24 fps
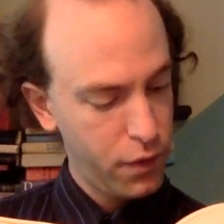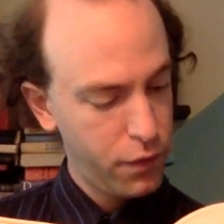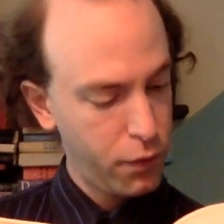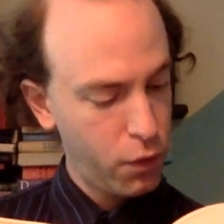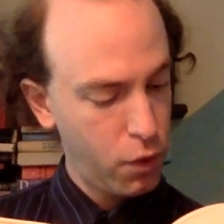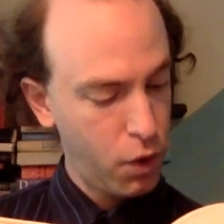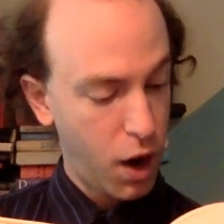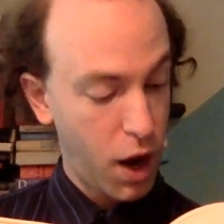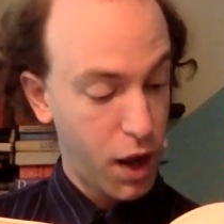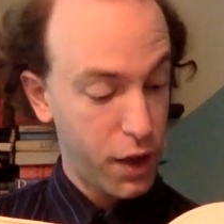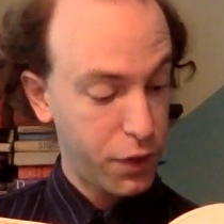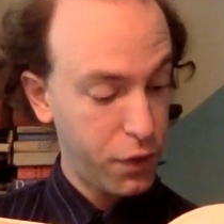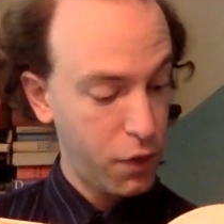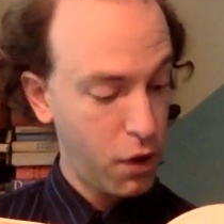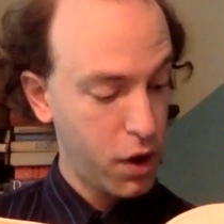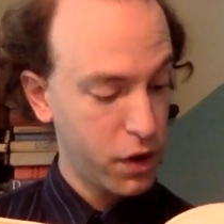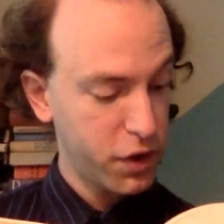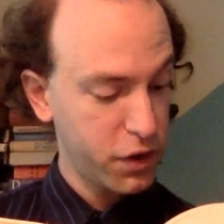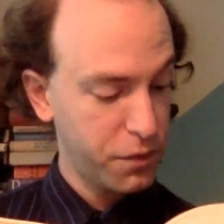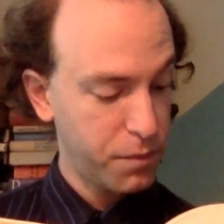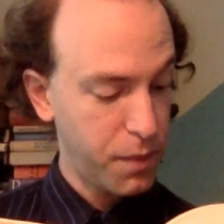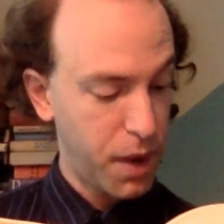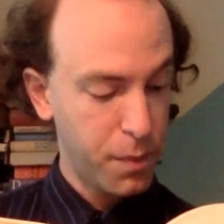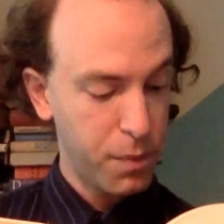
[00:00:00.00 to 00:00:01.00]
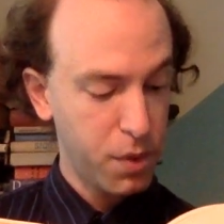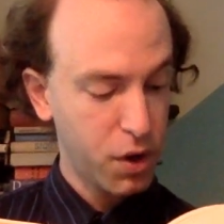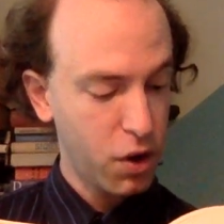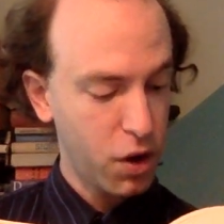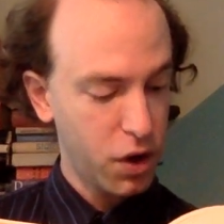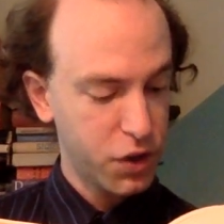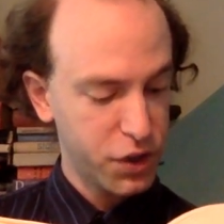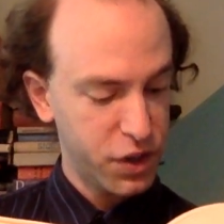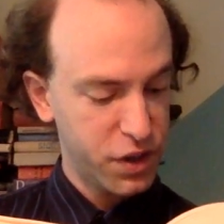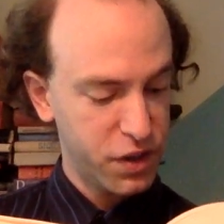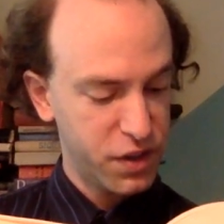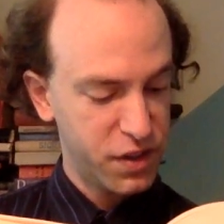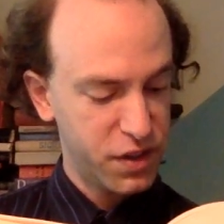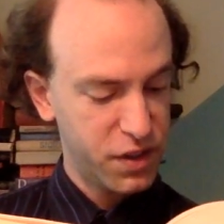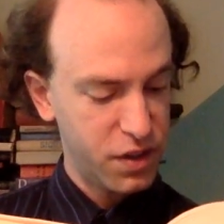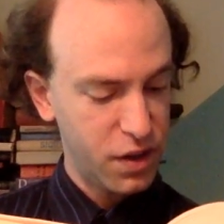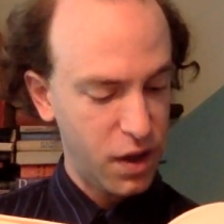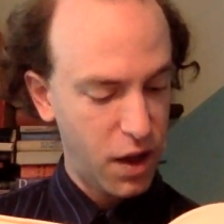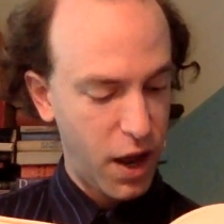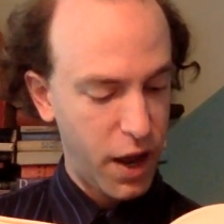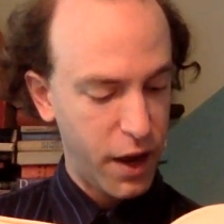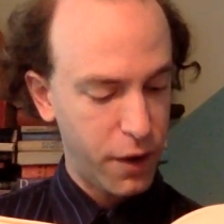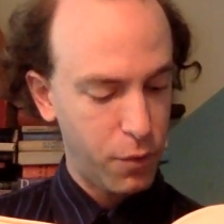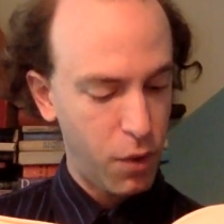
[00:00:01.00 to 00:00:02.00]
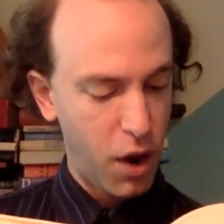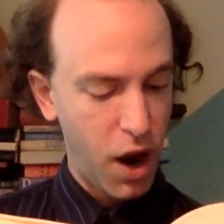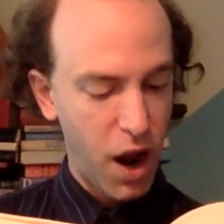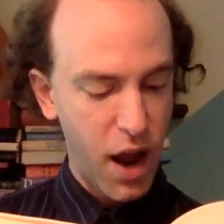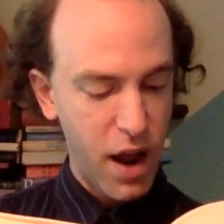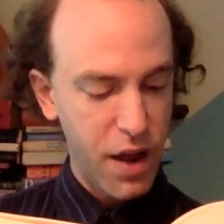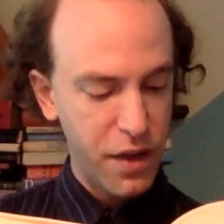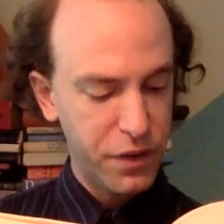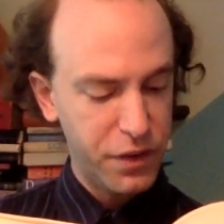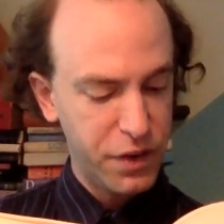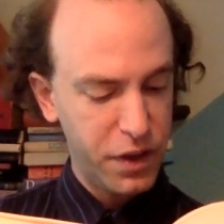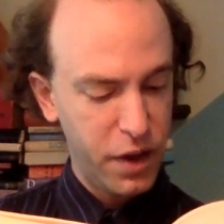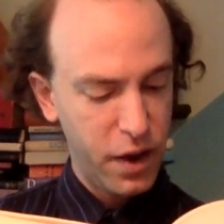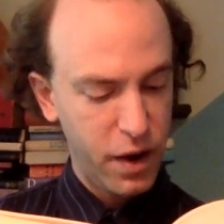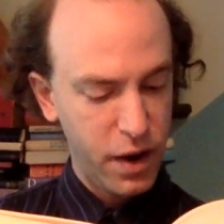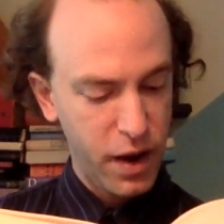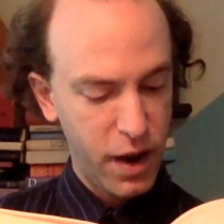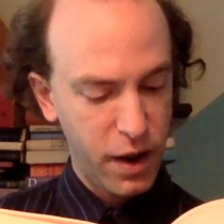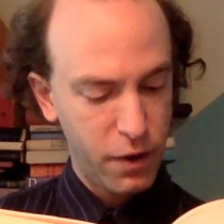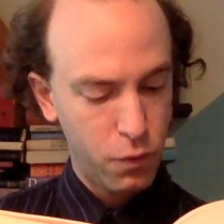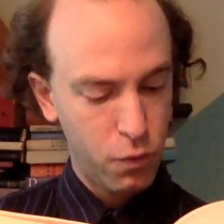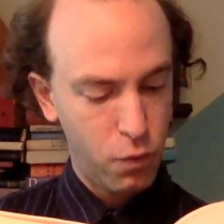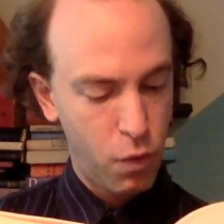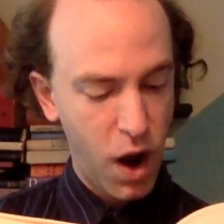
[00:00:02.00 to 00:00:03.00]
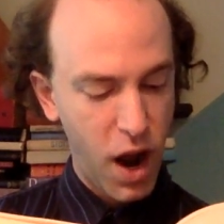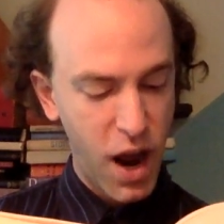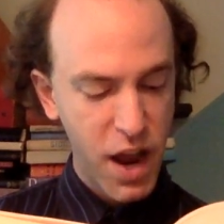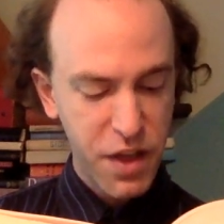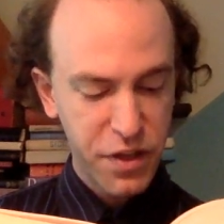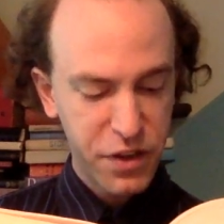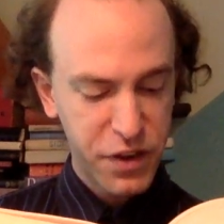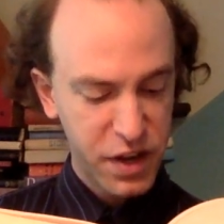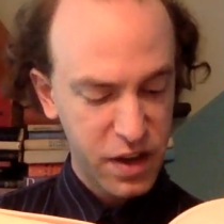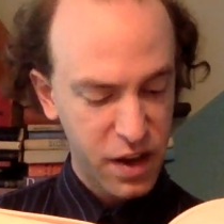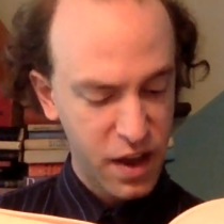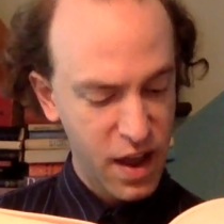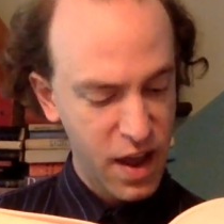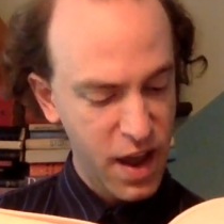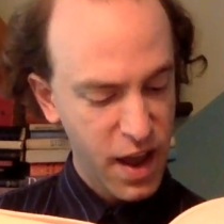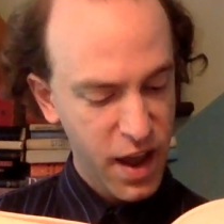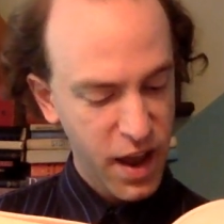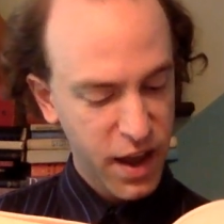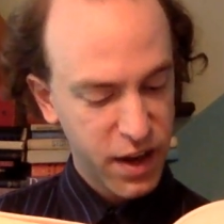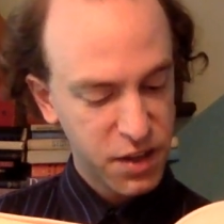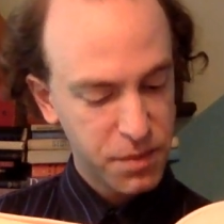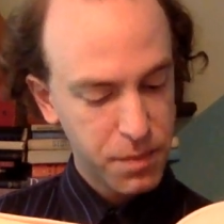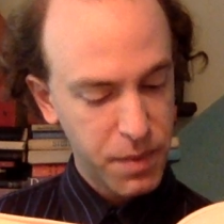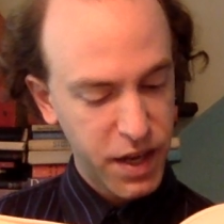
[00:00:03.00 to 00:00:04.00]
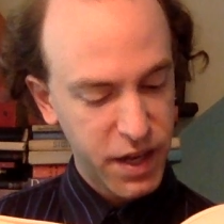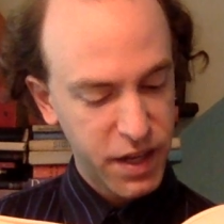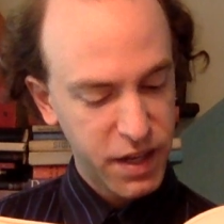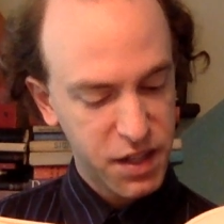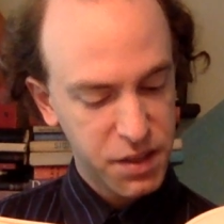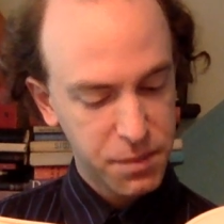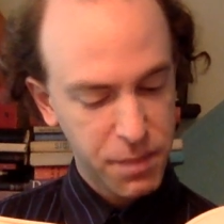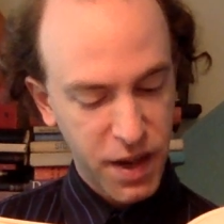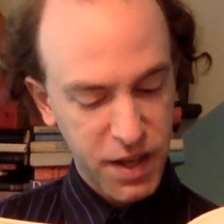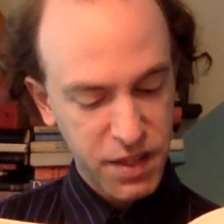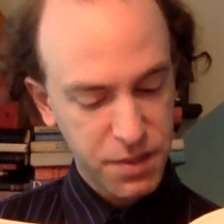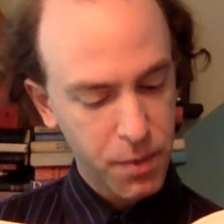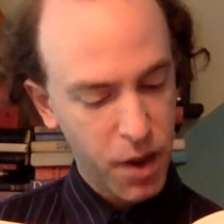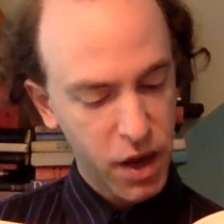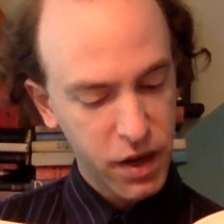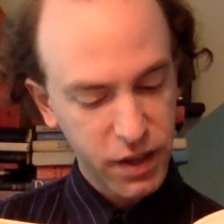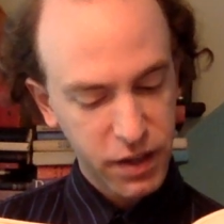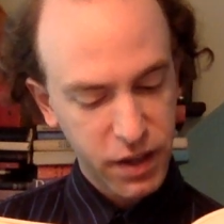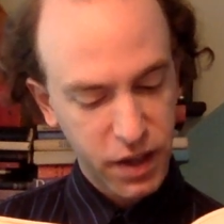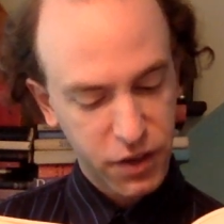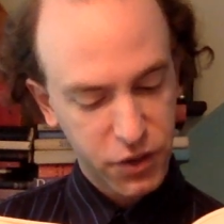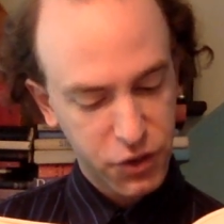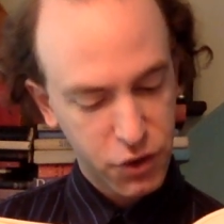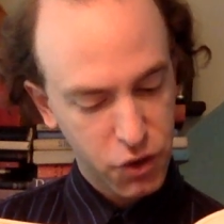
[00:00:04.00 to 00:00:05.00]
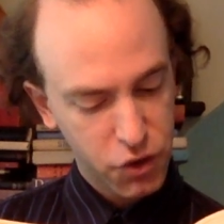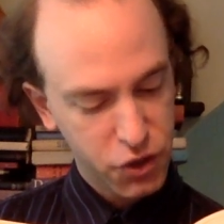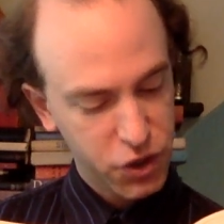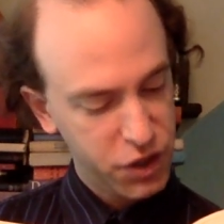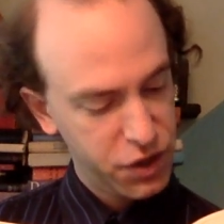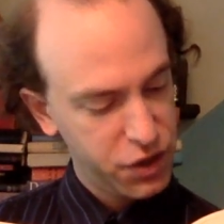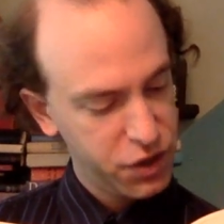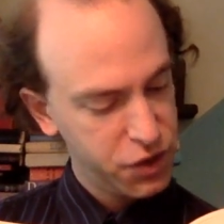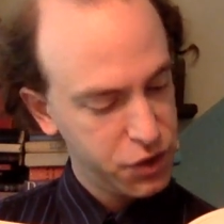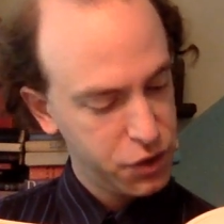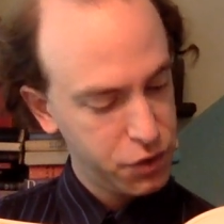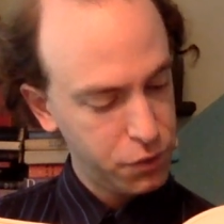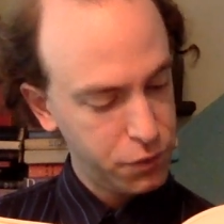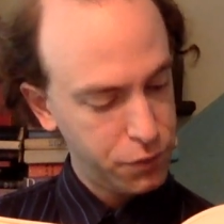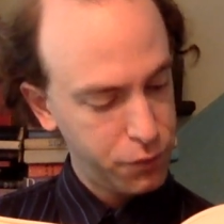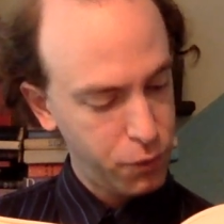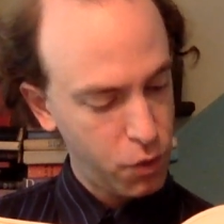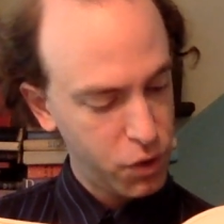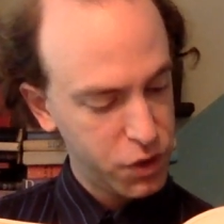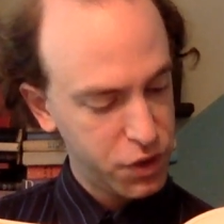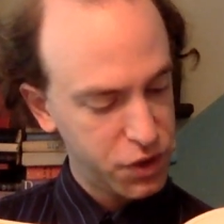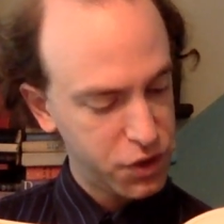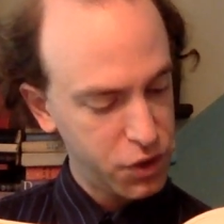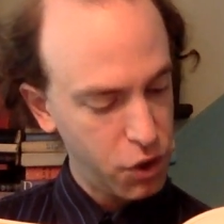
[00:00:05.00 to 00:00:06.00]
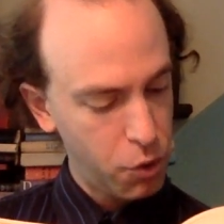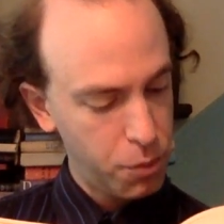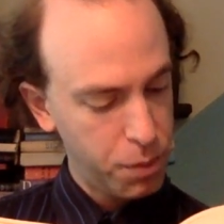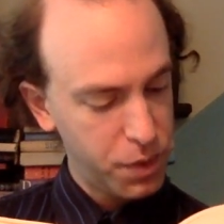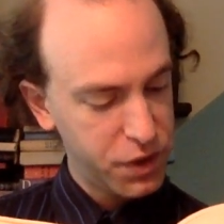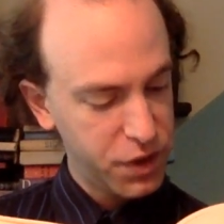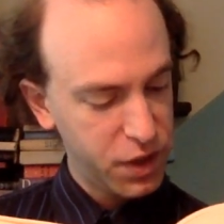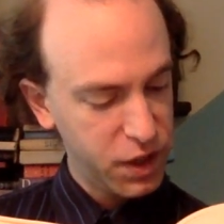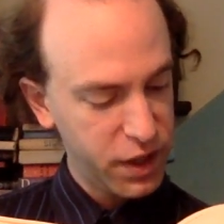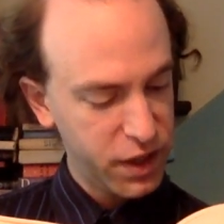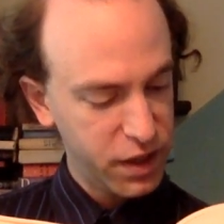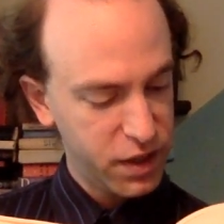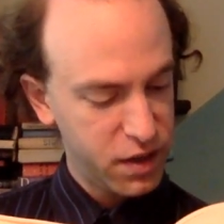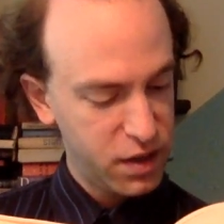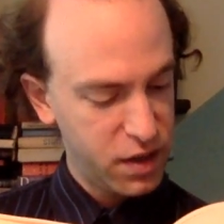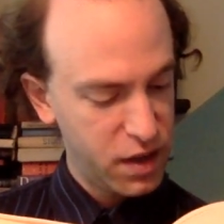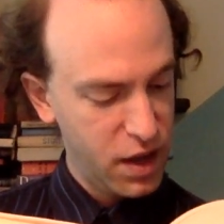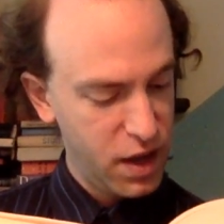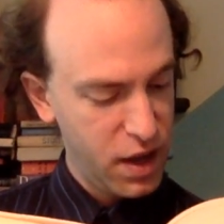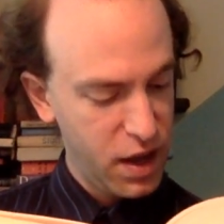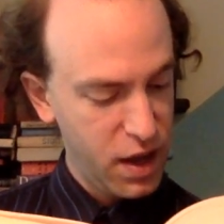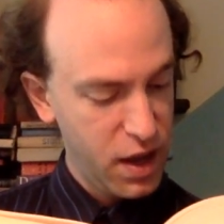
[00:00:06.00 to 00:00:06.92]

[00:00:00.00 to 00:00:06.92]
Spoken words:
for I thought of my precautions. I writhed, and made spasmodic exertions to force open the lid.